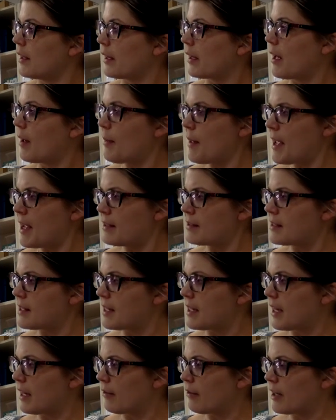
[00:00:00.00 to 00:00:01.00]
Come on,
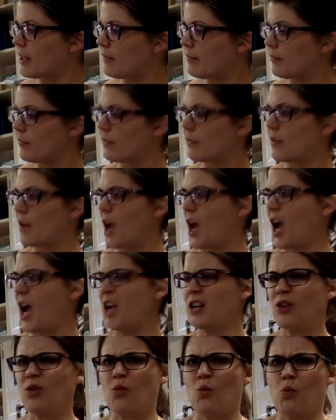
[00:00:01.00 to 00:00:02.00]
said Henry. I
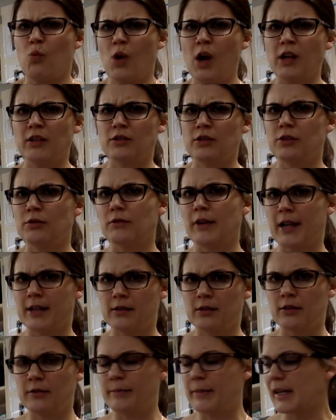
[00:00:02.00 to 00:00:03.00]
don't want to,
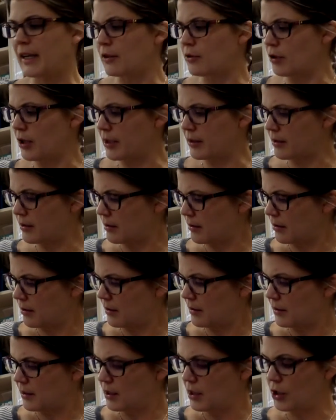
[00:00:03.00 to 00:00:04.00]
answered Beatrice.
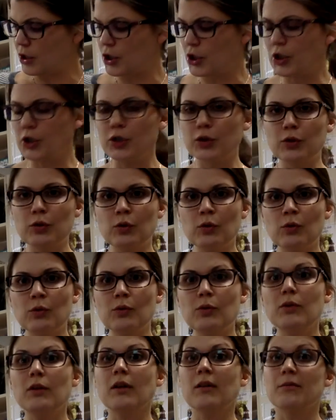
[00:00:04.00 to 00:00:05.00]

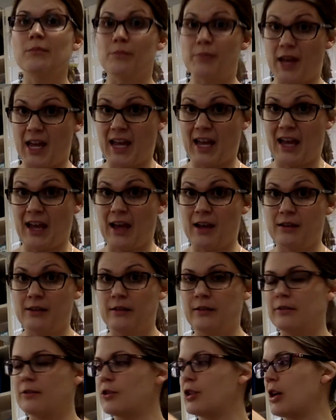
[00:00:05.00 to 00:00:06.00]
Too bad,
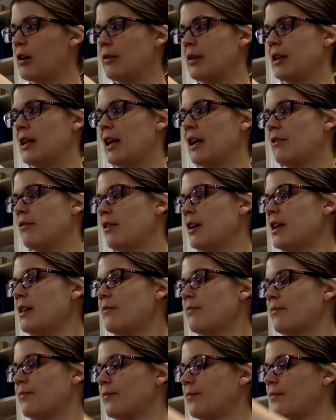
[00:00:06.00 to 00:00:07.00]
shouted Henry.